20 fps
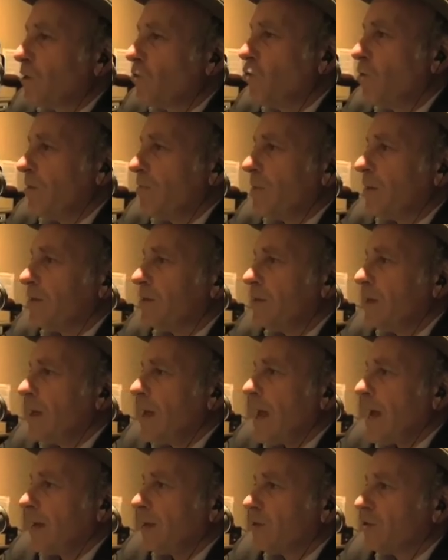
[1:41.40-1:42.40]
equipment
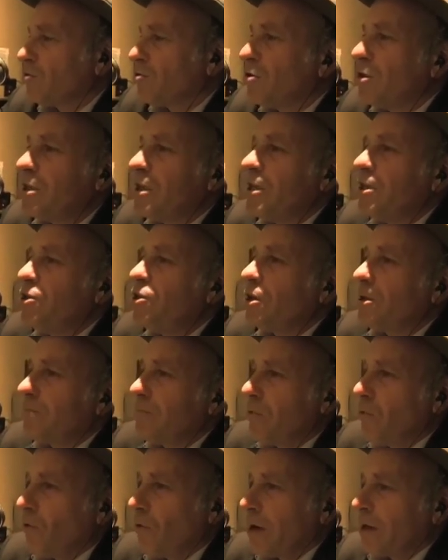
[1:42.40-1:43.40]
at strategic
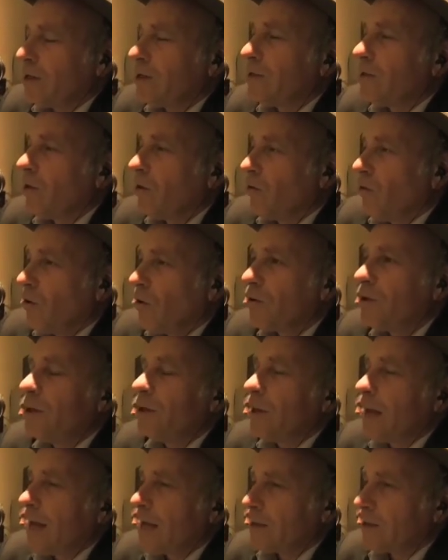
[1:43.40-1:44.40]
points along the
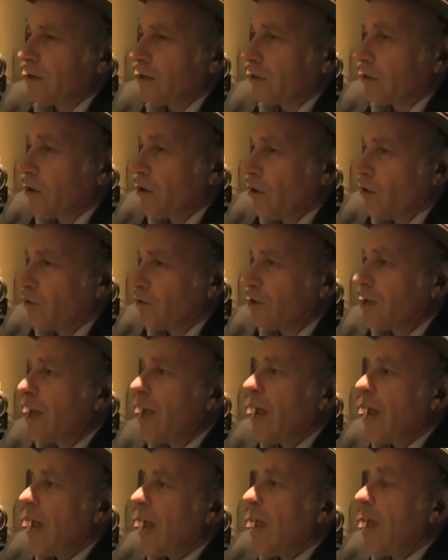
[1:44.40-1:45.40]
Alaska coast
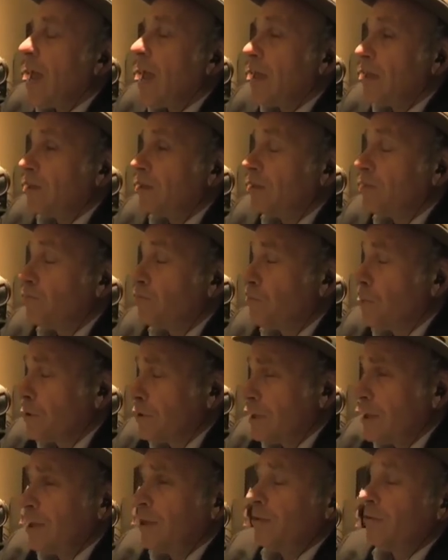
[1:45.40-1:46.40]
in
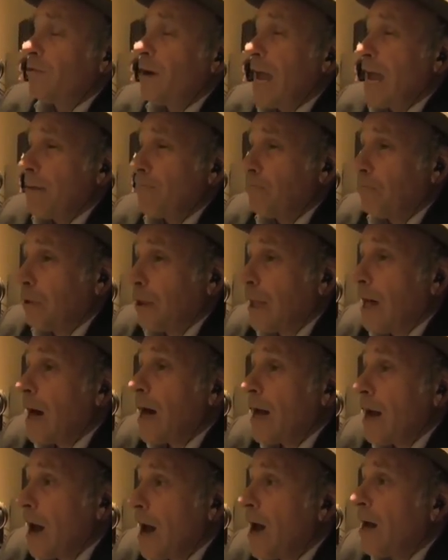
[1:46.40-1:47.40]
particular at
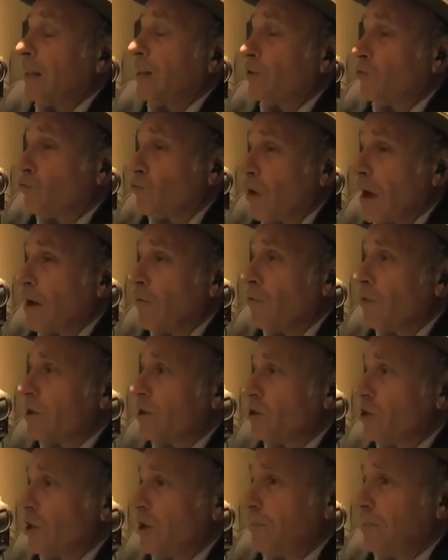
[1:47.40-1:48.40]
Bligh Island, right where
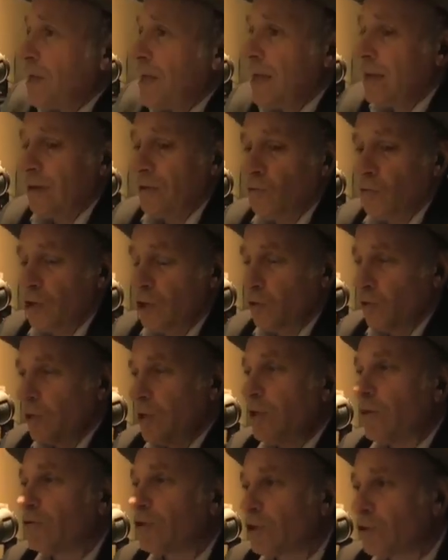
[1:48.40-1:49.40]
the ship hit, which
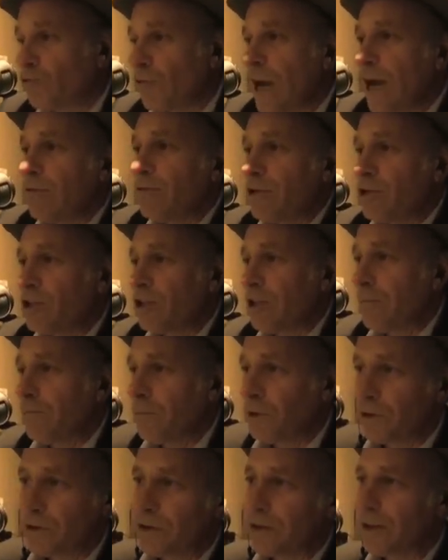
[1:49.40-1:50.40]
would you know surround the
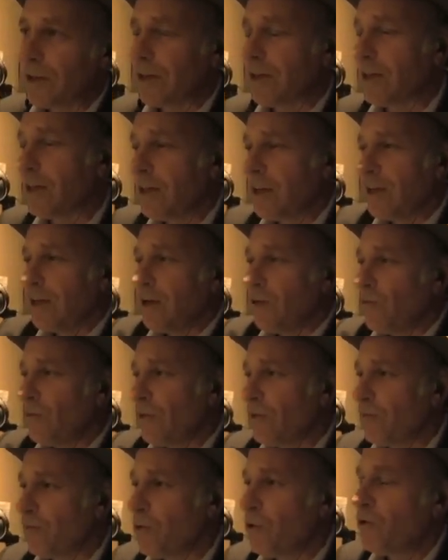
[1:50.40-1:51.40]
ship with the uh, right, right.
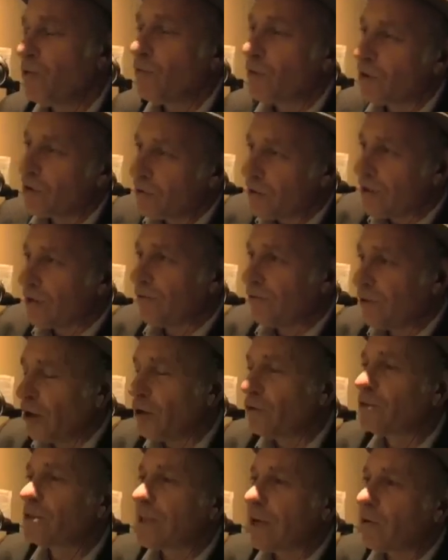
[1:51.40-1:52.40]
with boom with uh,
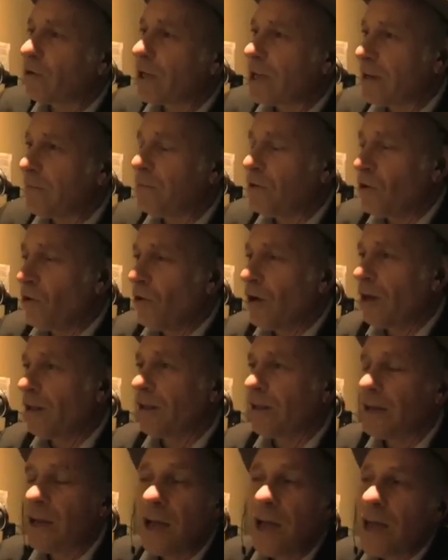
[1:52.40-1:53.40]
floats that would keep the
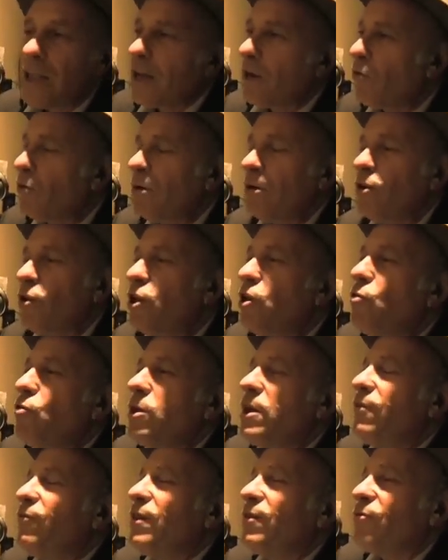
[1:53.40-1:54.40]
oil in. There wouldn't you
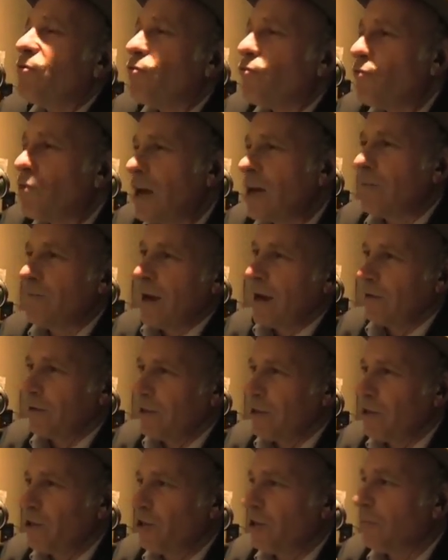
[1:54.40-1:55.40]
wouldn't have even read about
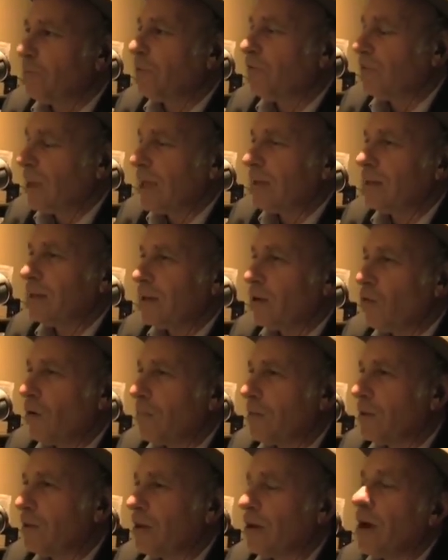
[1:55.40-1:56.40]
this ship if they had the
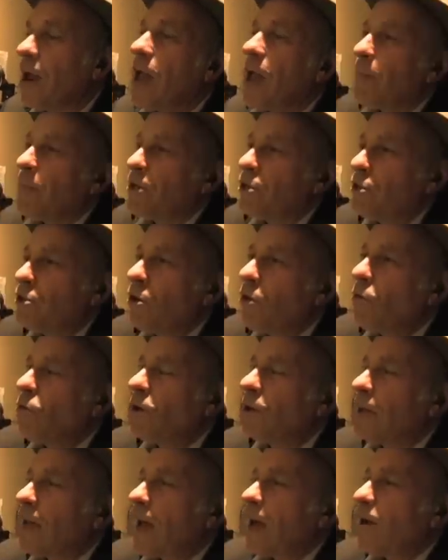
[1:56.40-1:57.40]
equipment there. But you know
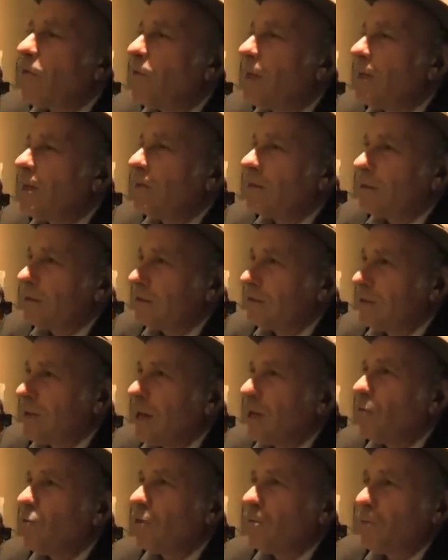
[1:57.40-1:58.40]
what? How they
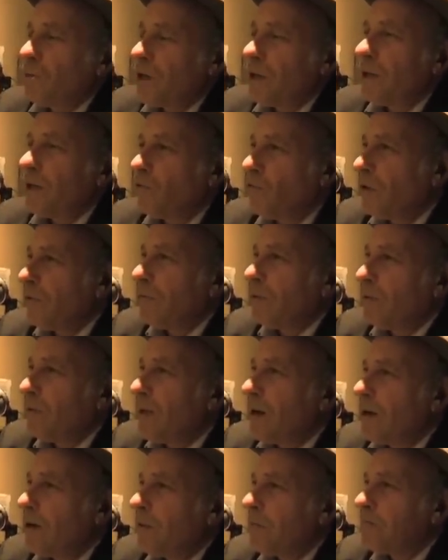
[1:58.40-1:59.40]
dealt with putting the equipment
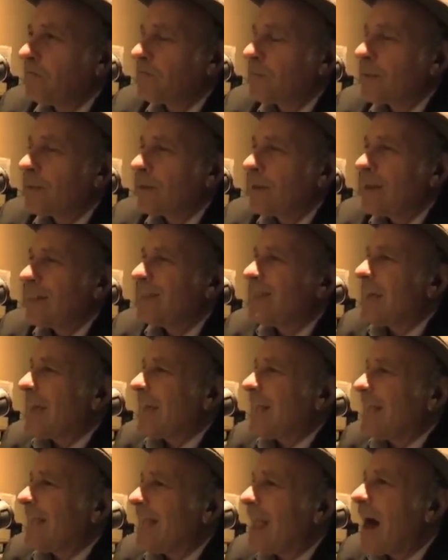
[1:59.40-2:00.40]
there?
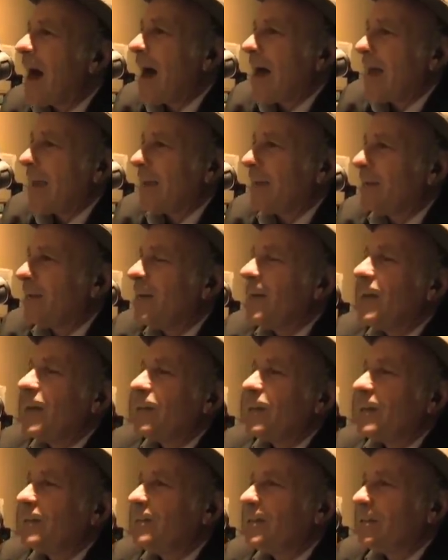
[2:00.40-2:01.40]
they lied.
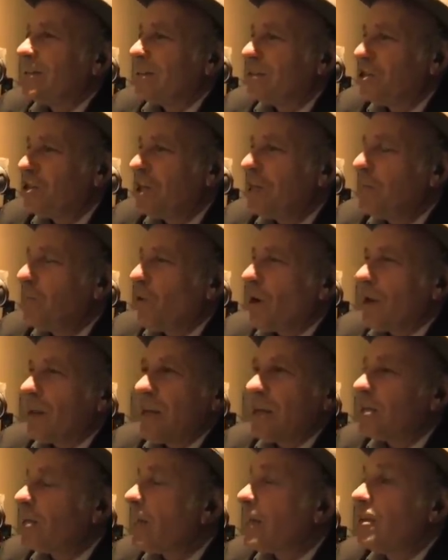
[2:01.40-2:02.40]
They did it. The okay, let,
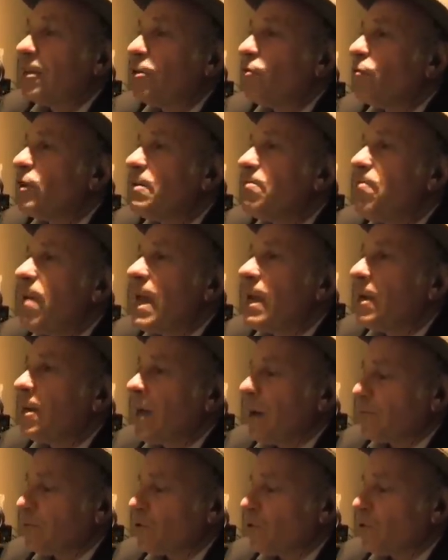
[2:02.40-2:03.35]
us they, they, literally made it up.